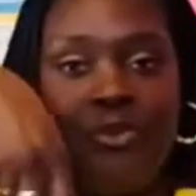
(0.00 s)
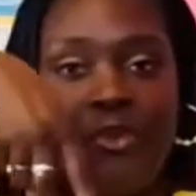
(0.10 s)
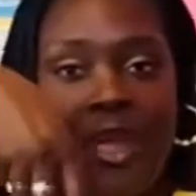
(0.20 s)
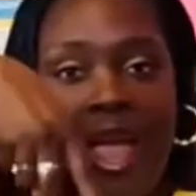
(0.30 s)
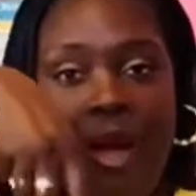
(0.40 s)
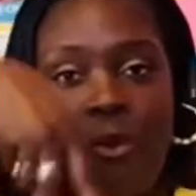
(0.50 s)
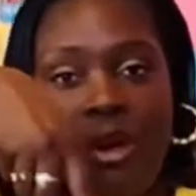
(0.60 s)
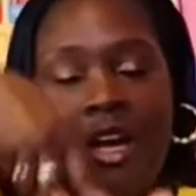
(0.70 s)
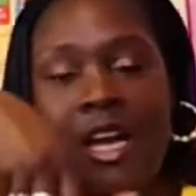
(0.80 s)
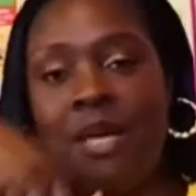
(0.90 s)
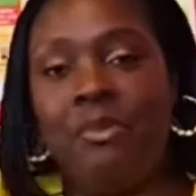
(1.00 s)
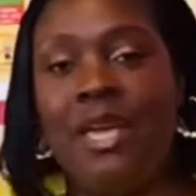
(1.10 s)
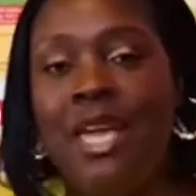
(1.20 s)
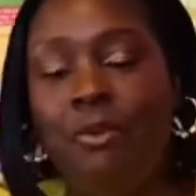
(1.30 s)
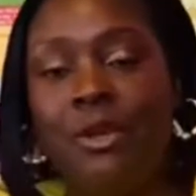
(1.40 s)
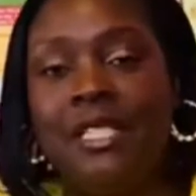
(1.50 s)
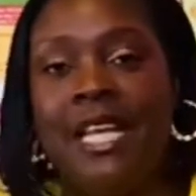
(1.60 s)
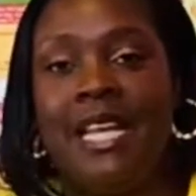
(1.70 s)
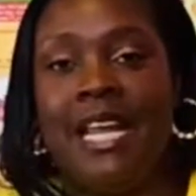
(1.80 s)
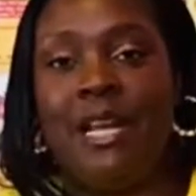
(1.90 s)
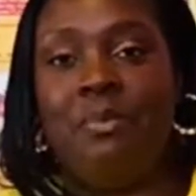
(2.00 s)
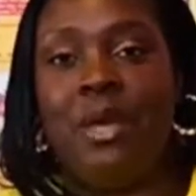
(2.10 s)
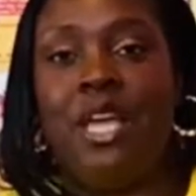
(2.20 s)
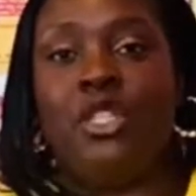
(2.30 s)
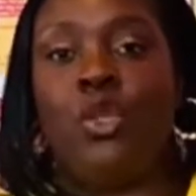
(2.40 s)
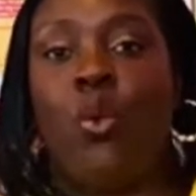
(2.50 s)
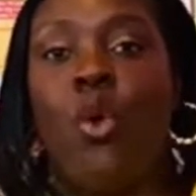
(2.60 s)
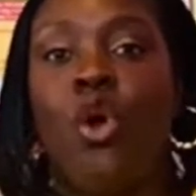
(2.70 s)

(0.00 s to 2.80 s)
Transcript: And we're going to be pretending to be squirrels.